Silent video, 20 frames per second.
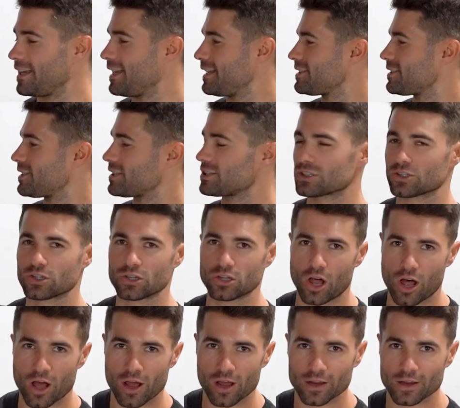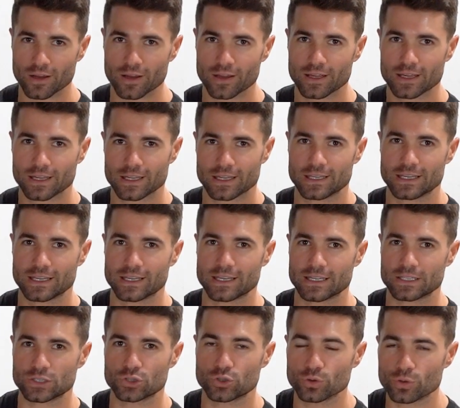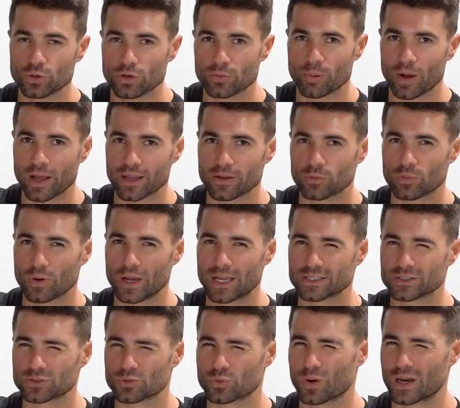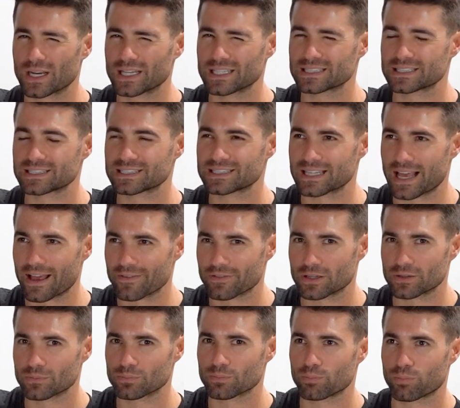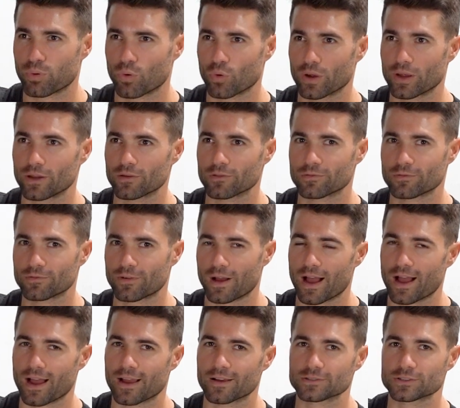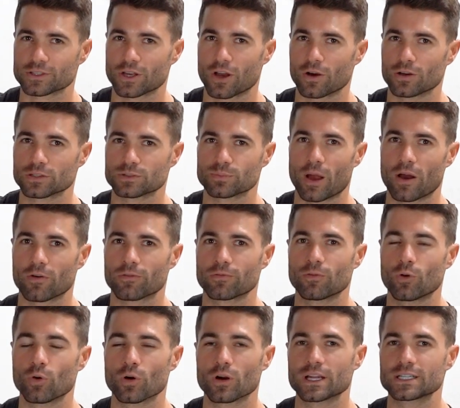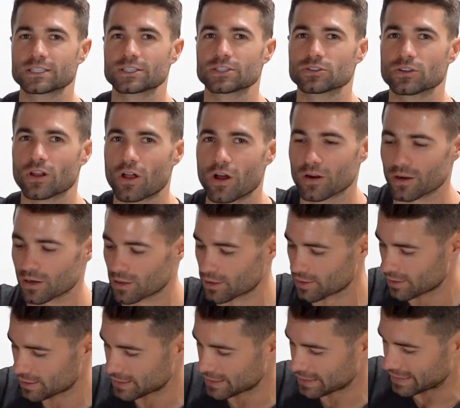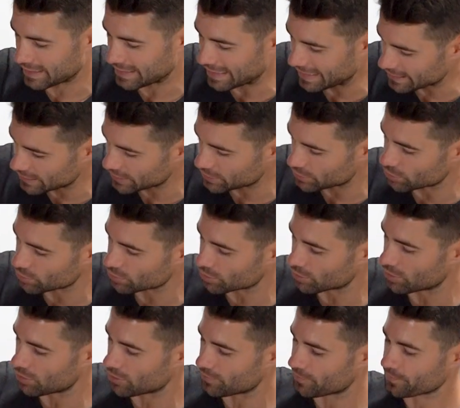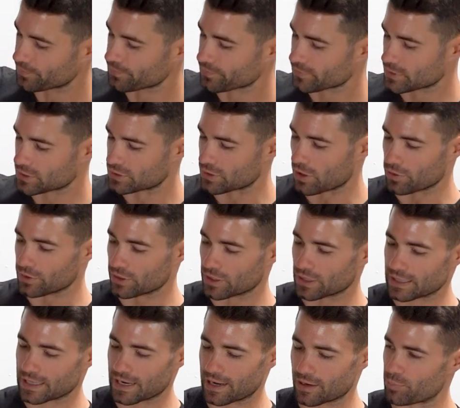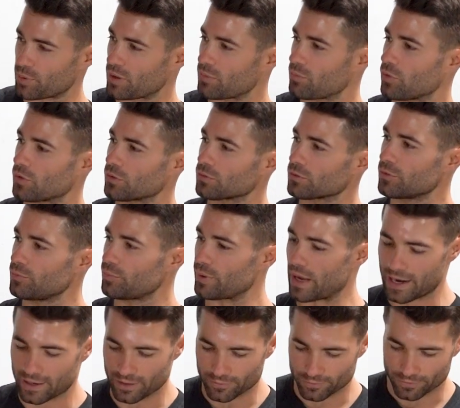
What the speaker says: inches long. The dual, by the way, is 27.5, so it's about 4 inches longer than the dual. So you're gonna get a bit more room back in